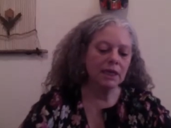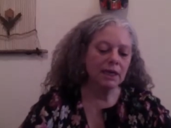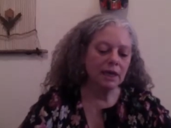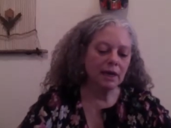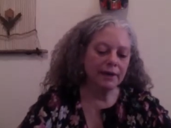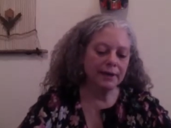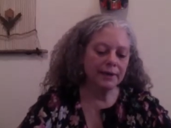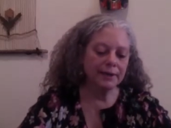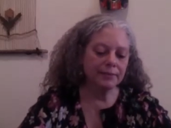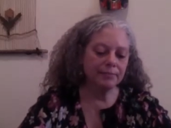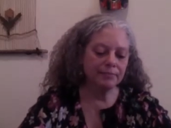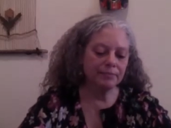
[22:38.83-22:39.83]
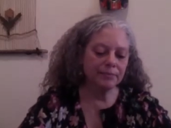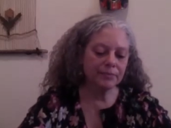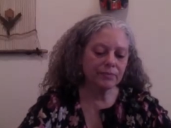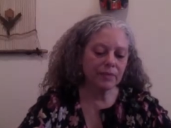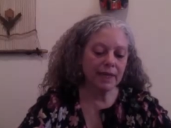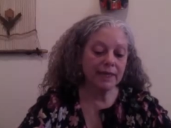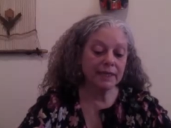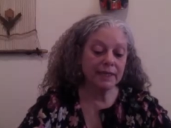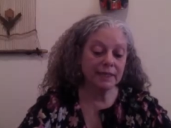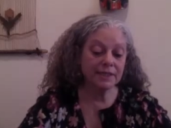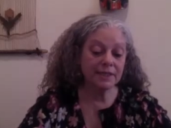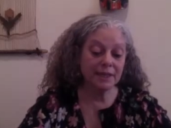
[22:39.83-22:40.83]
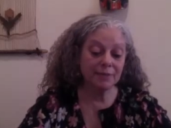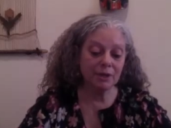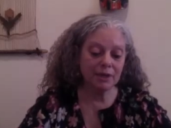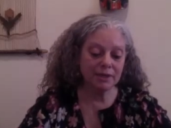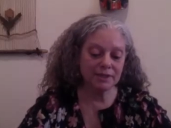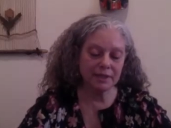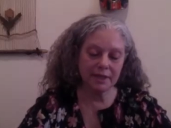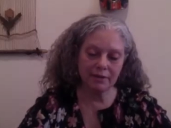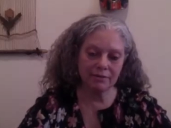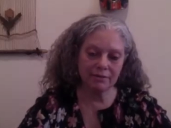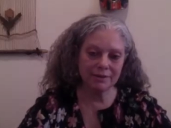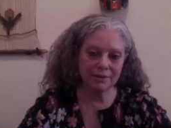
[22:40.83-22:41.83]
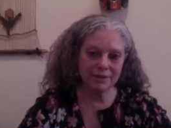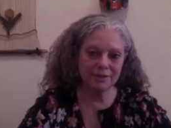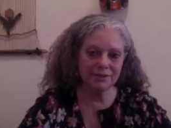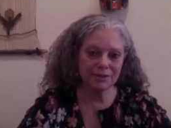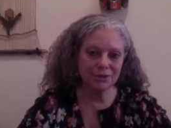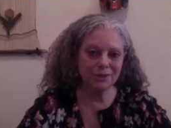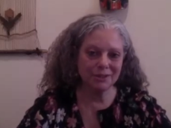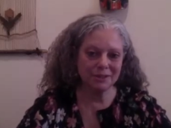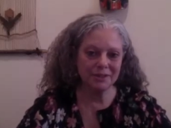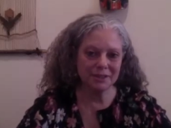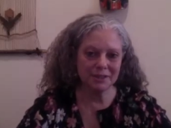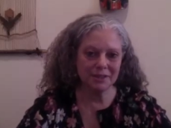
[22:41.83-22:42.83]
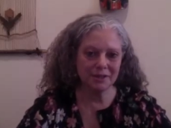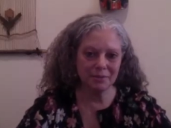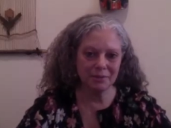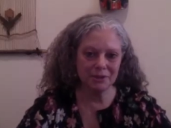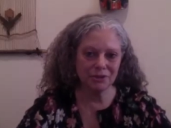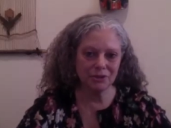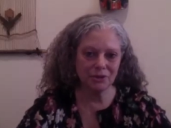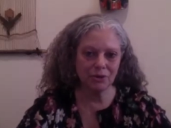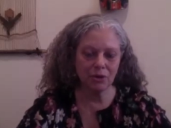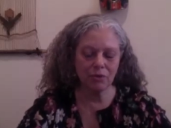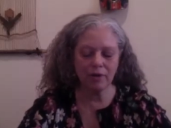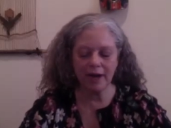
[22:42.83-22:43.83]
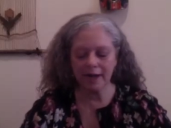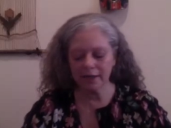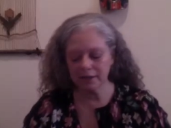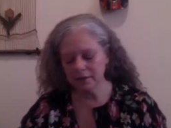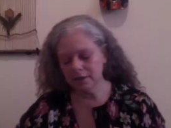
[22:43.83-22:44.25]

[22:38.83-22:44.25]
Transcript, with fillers: And he's stabilizing now. And so he did this documentary called Cracked.